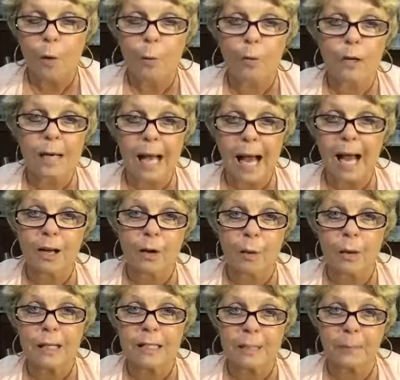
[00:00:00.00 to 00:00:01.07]
We're not
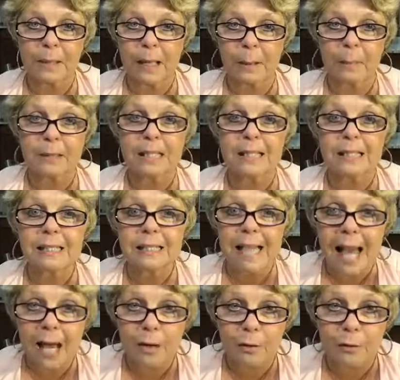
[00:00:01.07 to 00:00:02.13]
going to be able to
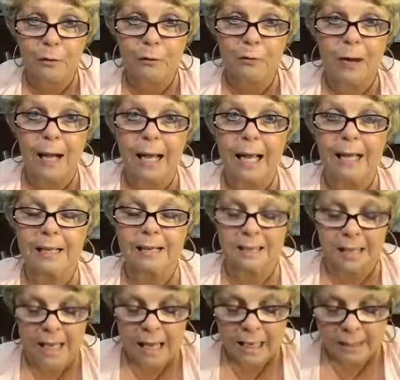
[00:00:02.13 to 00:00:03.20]

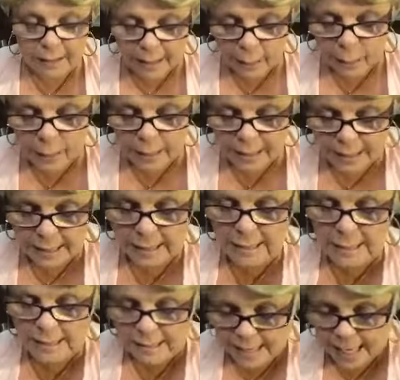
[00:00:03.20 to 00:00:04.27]
sacrifice like we need
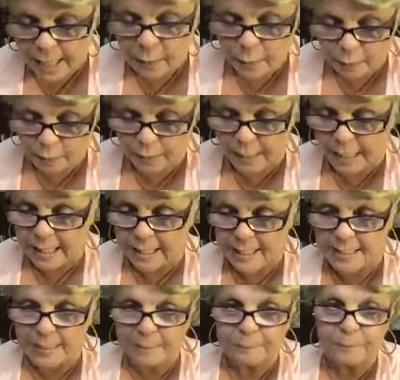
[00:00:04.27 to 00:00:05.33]
to
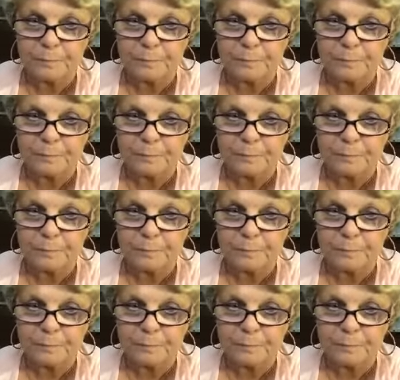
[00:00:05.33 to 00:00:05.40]
sacrifice.